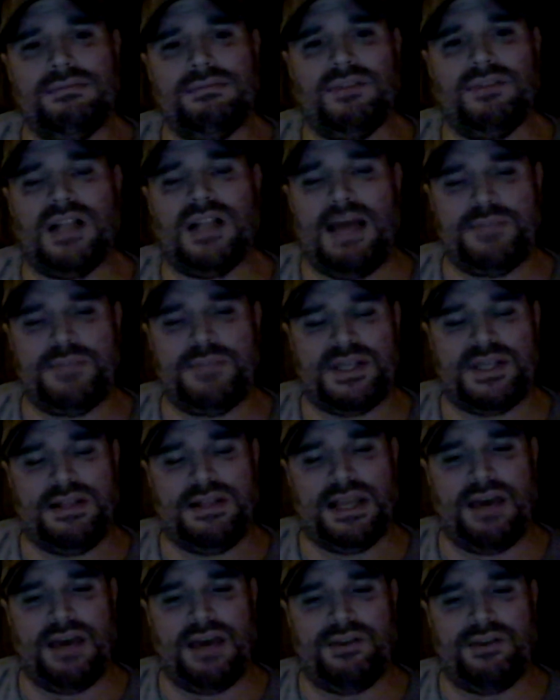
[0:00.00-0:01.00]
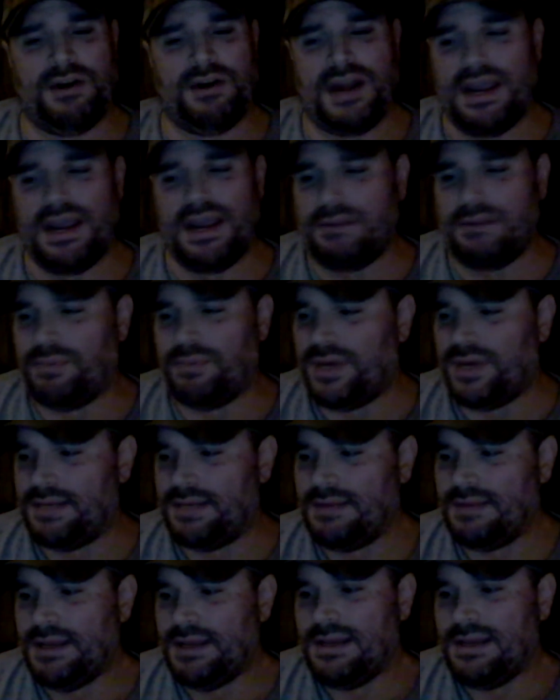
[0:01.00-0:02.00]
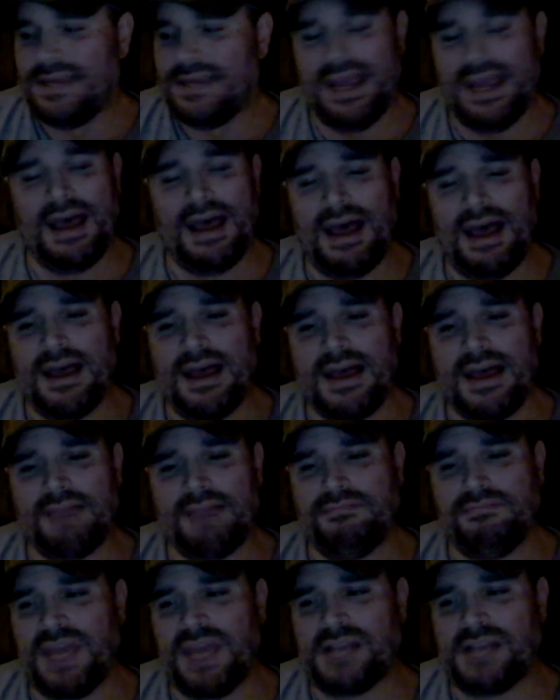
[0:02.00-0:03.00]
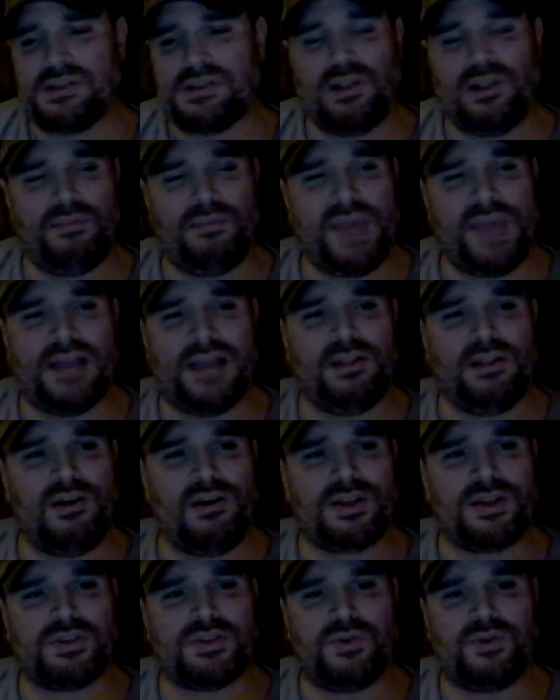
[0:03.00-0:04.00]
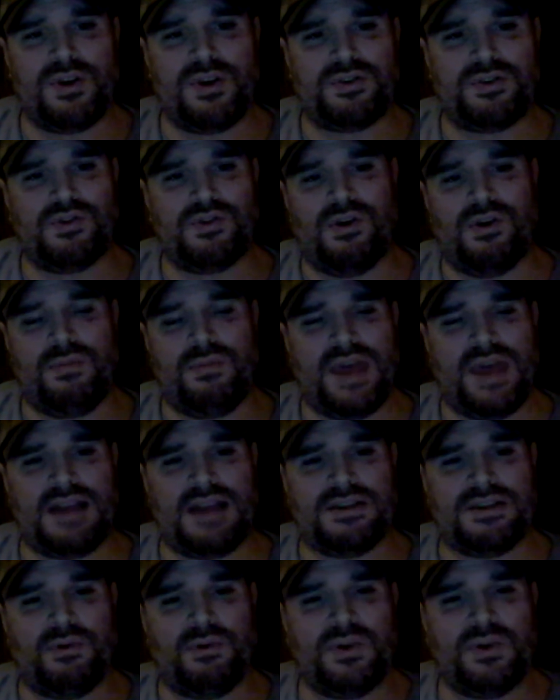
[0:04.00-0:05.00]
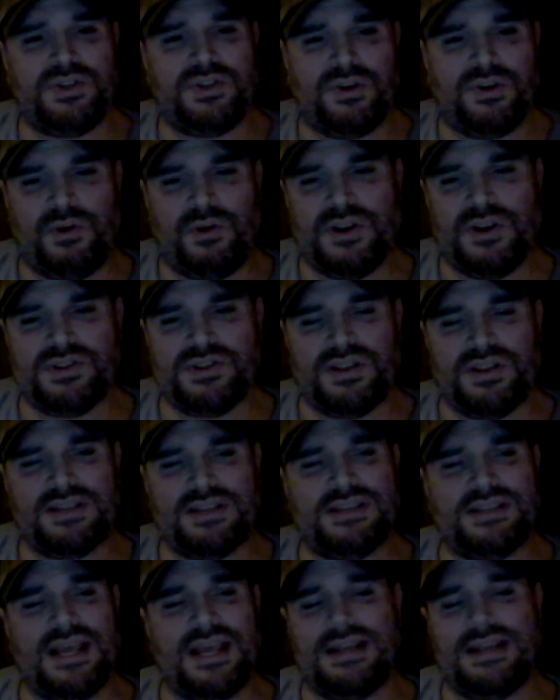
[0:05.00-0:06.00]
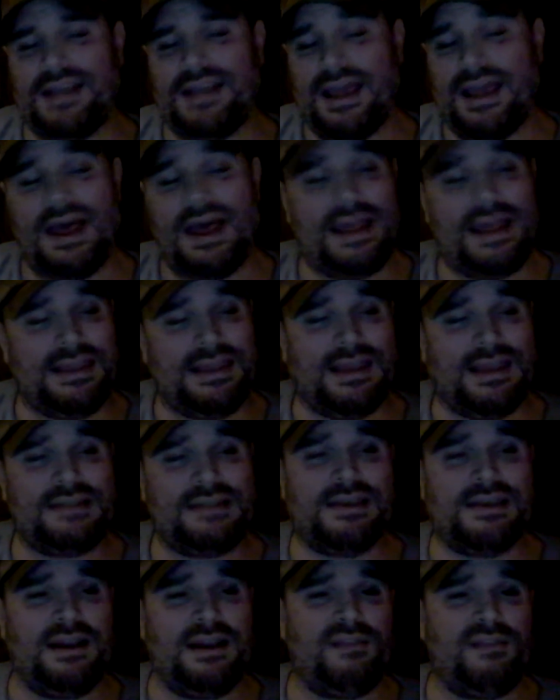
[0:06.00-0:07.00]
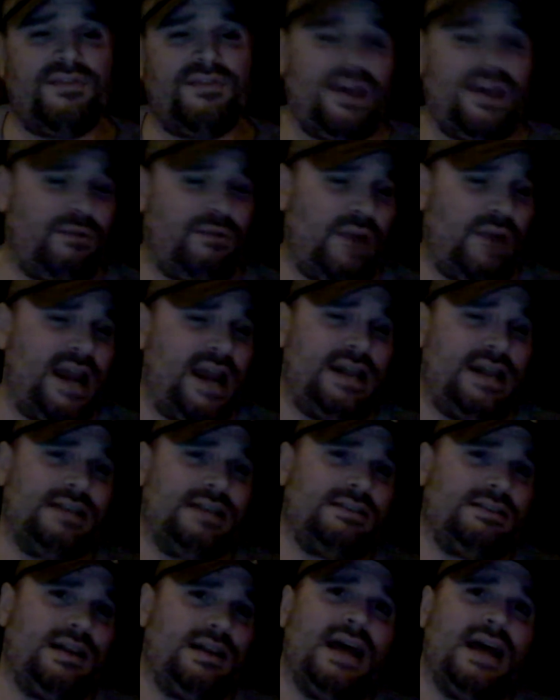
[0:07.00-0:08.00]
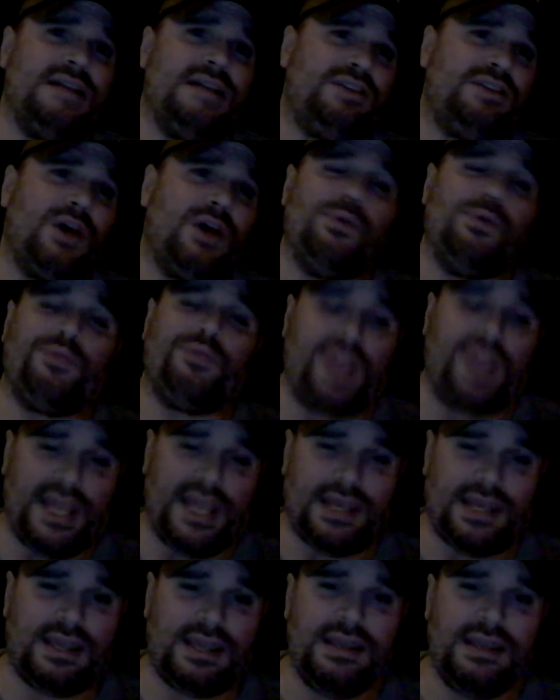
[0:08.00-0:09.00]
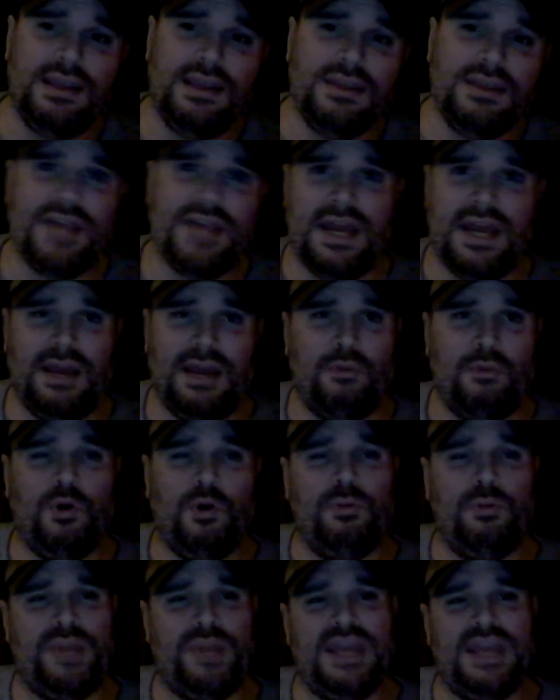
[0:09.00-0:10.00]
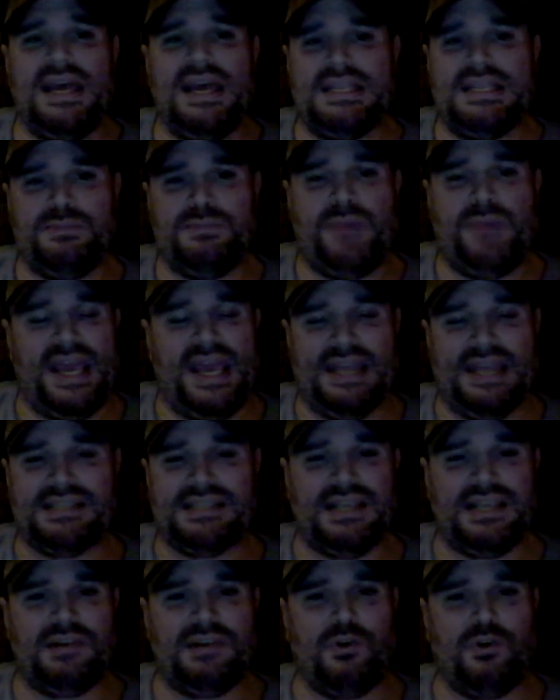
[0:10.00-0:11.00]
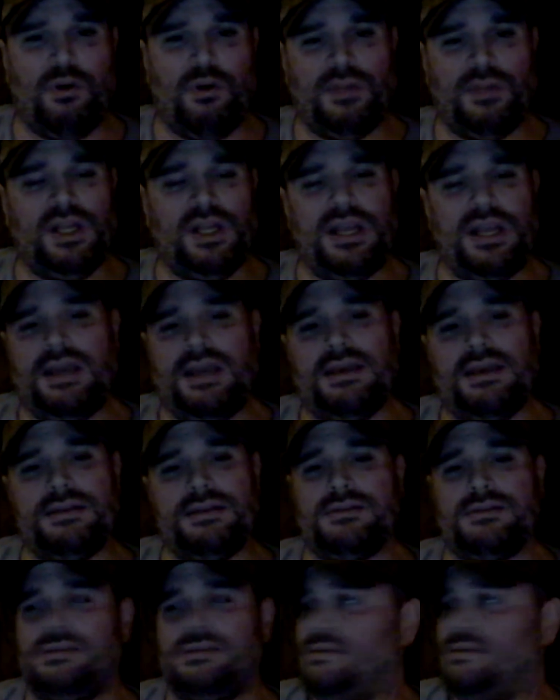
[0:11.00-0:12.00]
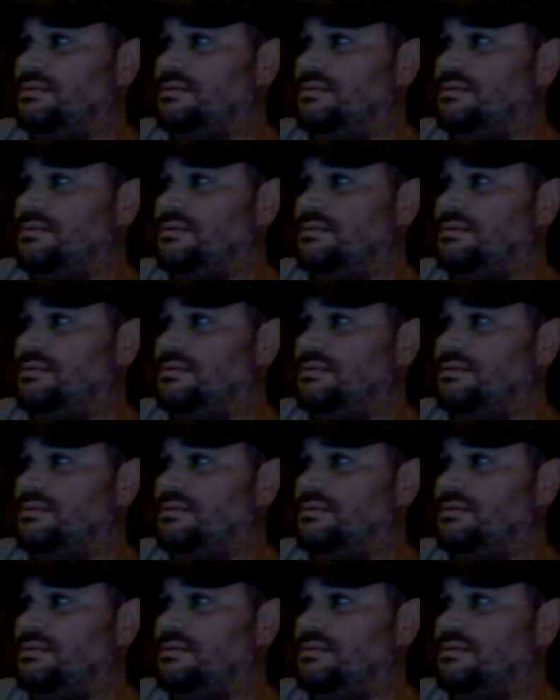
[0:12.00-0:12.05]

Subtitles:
Clemson the other night. But yeah, make a long story short, back to what you originally said. Yeah, I think it's going to affect ratings, and I don't think that it will be as big as it normally is.